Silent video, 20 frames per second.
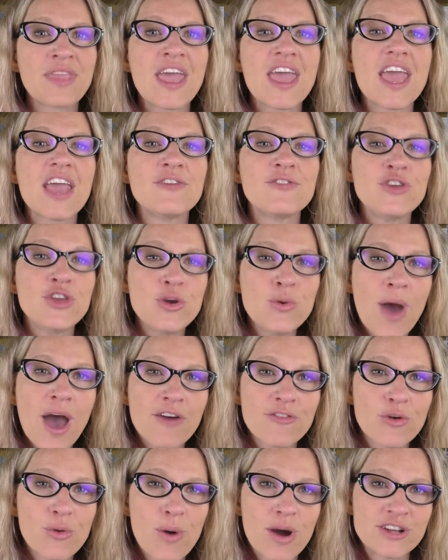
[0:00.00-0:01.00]
If you
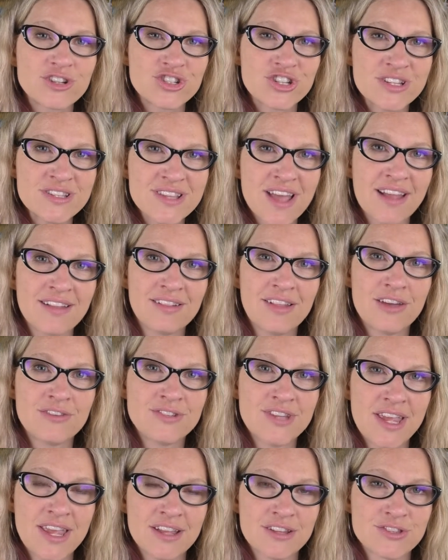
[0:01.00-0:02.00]
have questions, I'd love
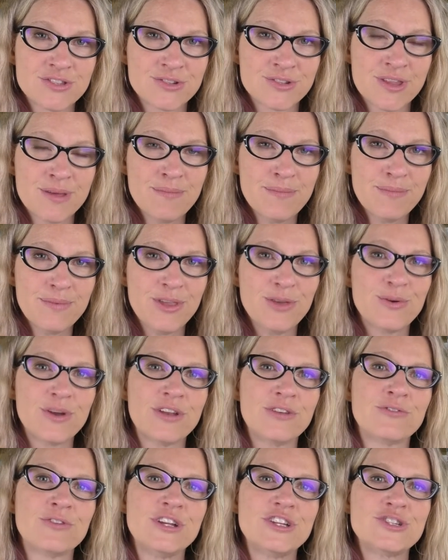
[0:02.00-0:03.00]
to answer them. You
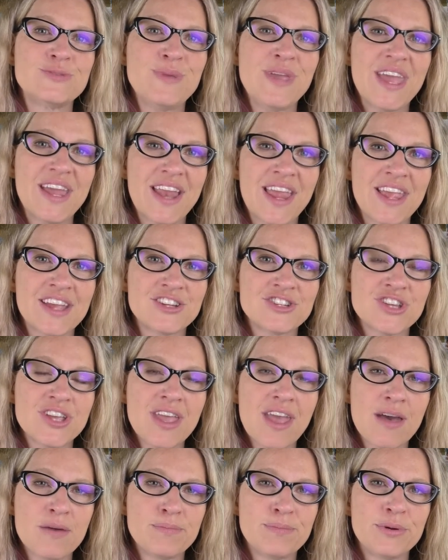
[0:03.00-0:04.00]
can reach me at
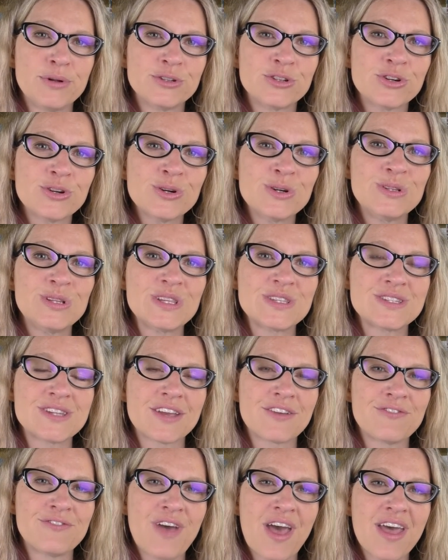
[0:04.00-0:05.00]
Angie at
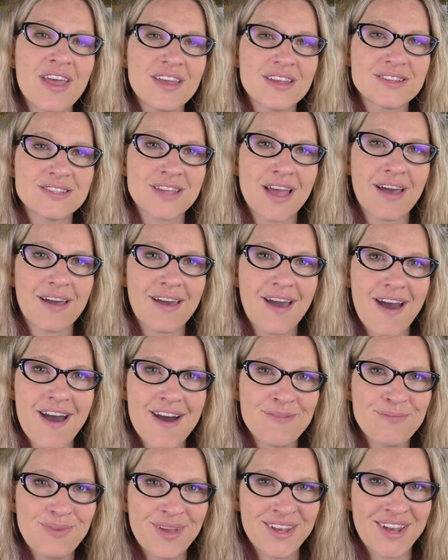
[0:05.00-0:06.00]

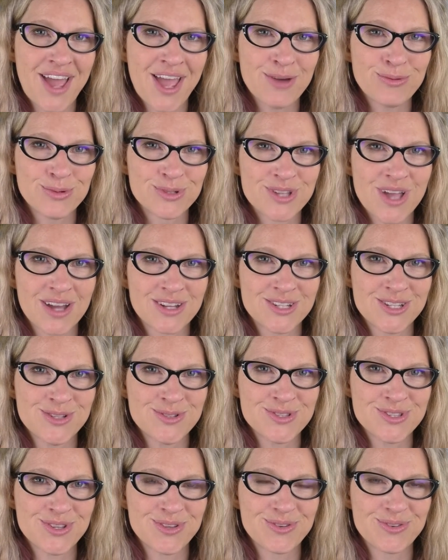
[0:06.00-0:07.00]
boulderholisticvet.com, and I will talk to you
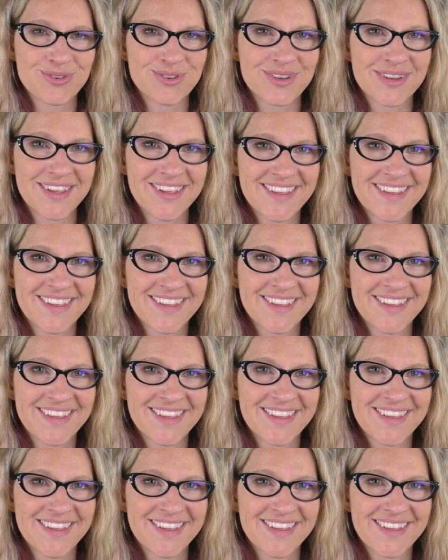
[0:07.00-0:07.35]
soon.